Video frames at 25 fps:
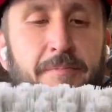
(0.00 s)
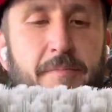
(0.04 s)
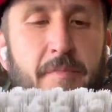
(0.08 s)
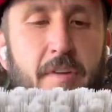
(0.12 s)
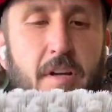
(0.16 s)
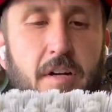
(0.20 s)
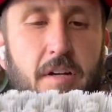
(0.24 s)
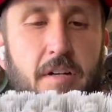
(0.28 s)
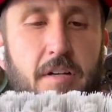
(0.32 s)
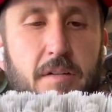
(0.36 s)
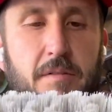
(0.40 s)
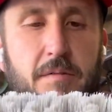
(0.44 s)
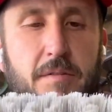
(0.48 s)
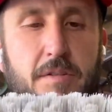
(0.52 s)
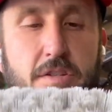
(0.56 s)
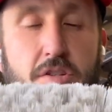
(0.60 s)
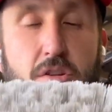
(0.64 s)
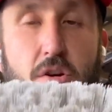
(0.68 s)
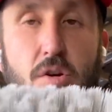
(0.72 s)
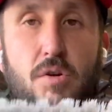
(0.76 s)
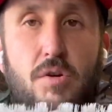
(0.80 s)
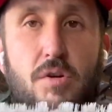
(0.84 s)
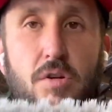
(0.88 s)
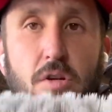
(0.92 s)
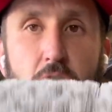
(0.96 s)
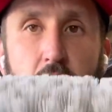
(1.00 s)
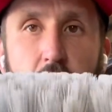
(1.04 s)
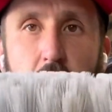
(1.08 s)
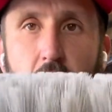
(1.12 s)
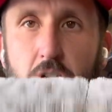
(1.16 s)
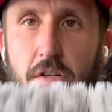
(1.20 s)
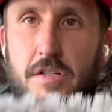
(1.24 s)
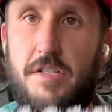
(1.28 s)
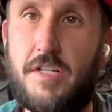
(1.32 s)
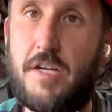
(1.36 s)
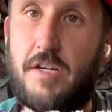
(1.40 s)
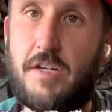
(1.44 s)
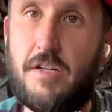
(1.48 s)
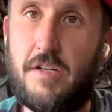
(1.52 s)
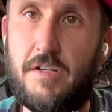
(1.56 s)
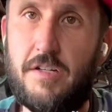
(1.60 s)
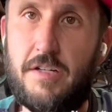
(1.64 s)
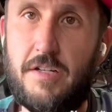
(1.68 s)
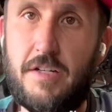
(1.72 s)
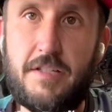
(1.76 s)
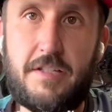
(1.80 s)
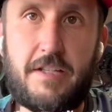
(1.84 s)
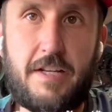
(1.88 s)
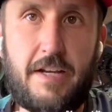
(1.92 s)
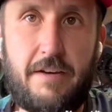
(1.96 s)
Tucker
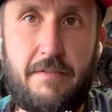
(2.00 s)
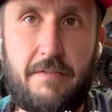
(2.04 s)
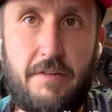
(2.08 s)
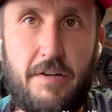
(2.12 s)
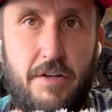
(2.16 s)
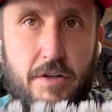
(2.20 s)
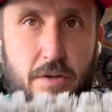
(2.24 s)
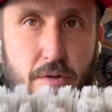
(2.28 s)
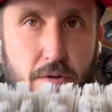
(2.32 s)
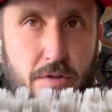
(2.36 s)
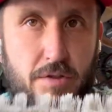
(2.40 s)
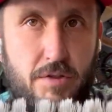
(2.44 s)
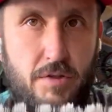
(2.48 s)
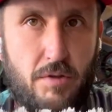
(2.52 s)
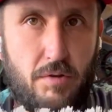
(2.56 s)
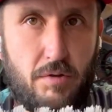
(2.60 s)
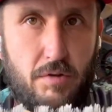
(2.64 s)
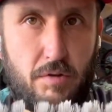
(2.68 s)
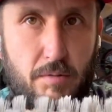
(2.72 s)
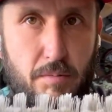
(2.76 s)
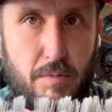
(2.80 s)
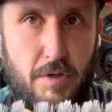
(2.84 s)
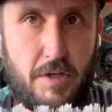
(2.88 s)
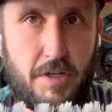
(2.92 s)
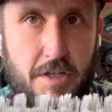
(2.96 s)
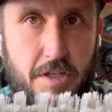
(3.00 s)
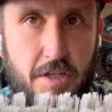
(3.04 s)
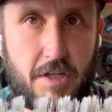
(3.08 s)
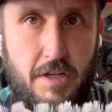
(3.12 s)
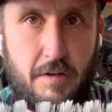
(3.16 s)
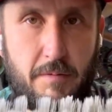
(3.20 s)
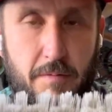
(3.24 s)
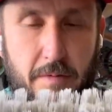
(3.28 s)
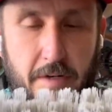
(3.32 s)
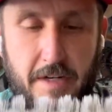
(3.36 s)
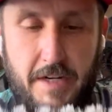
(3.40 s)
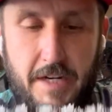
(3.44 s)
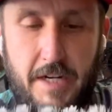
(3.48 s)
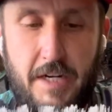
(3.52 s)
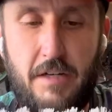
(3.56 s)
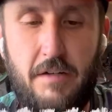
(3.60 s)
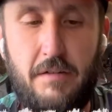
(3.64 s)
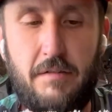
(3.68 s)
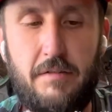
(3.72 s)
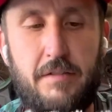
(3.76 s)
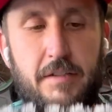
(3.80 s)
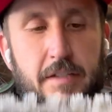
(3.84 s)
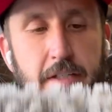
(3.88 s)
does have a new solar brush coming out.